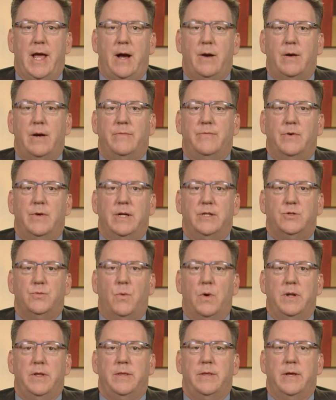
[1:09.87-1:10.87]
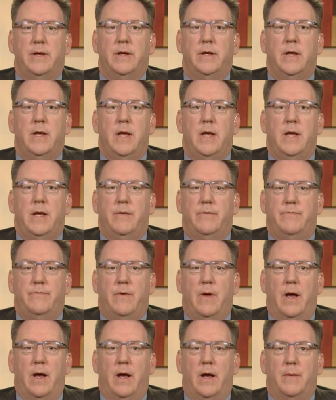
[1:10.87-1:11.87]
However, it's one of the
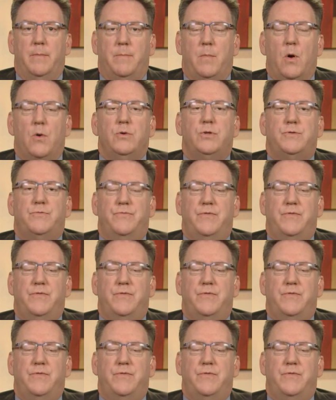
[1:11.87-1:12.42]
most